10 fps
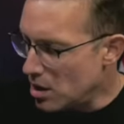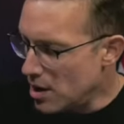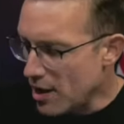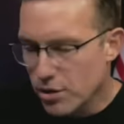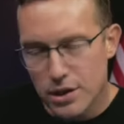
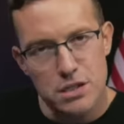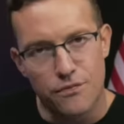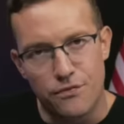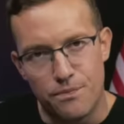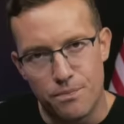Not only is
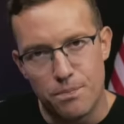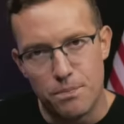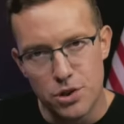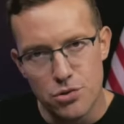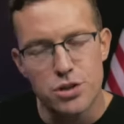the
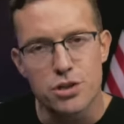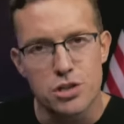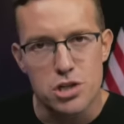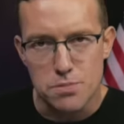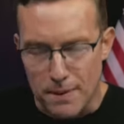
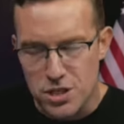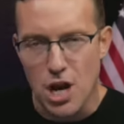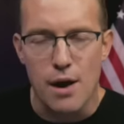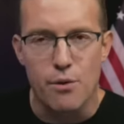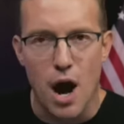users
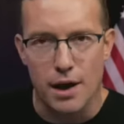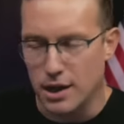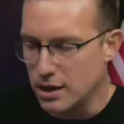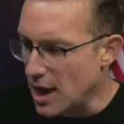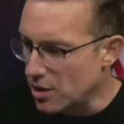
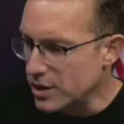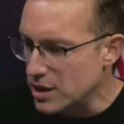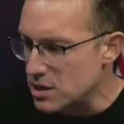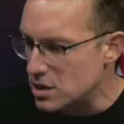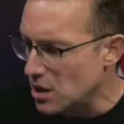skyrocketing, not
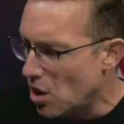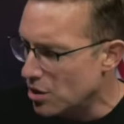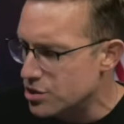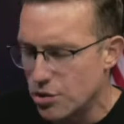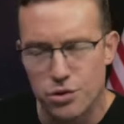only is he
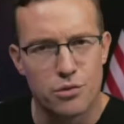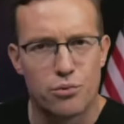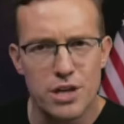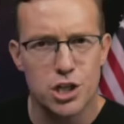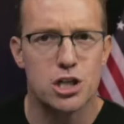also the
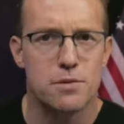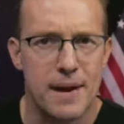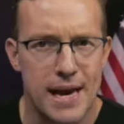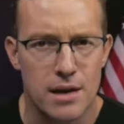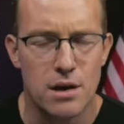richest
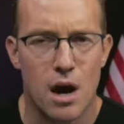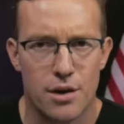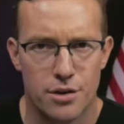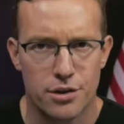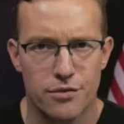man
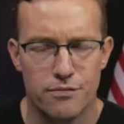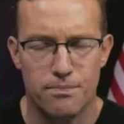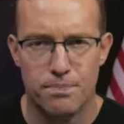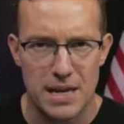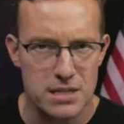on Earth
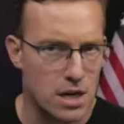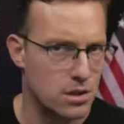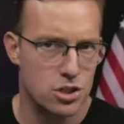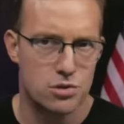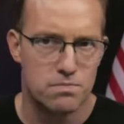based
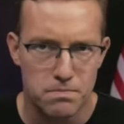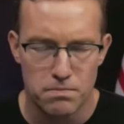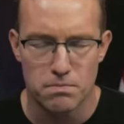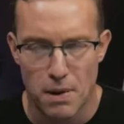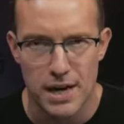on just
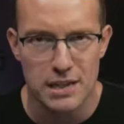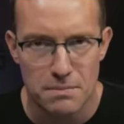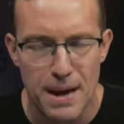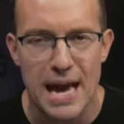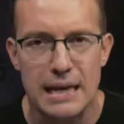money in
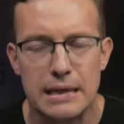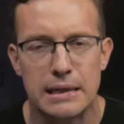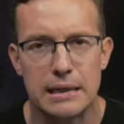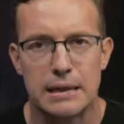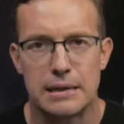the
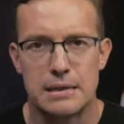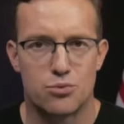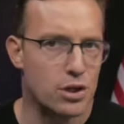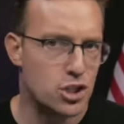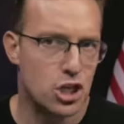bank,
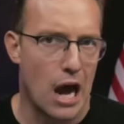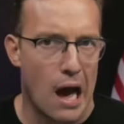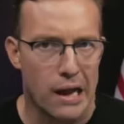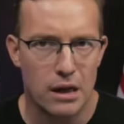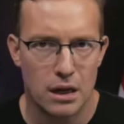he's the richest
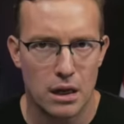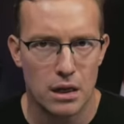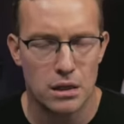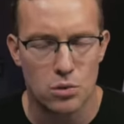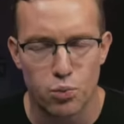guy
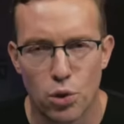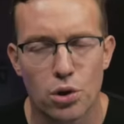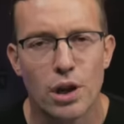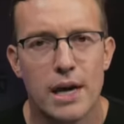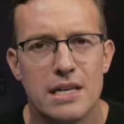in the
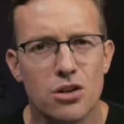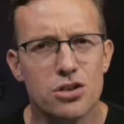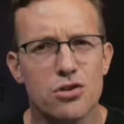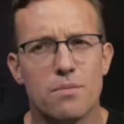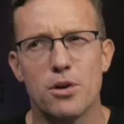world. He's
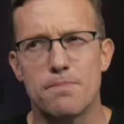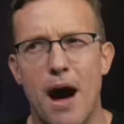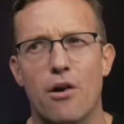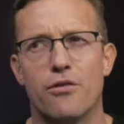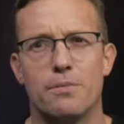also the most
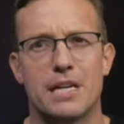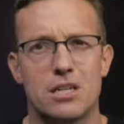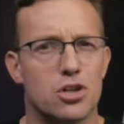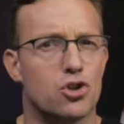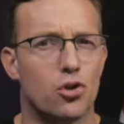powerful
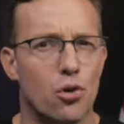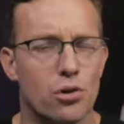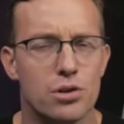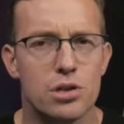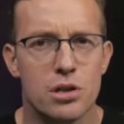because he
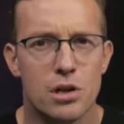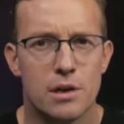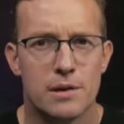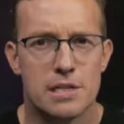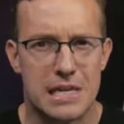controls
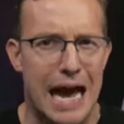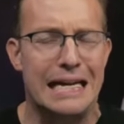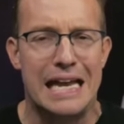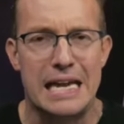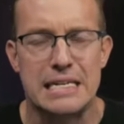
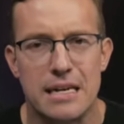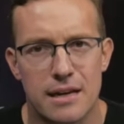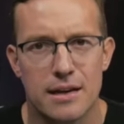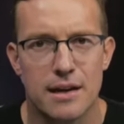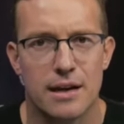Skynet.
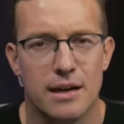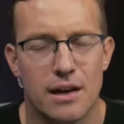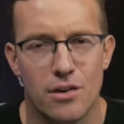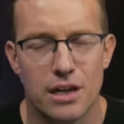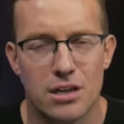
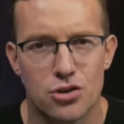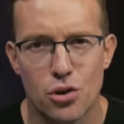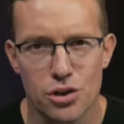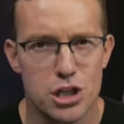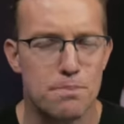You know, he
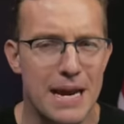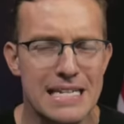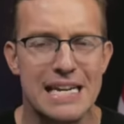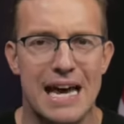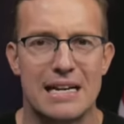controls
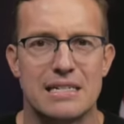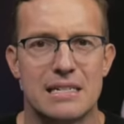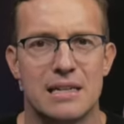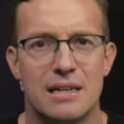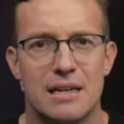SpaceX.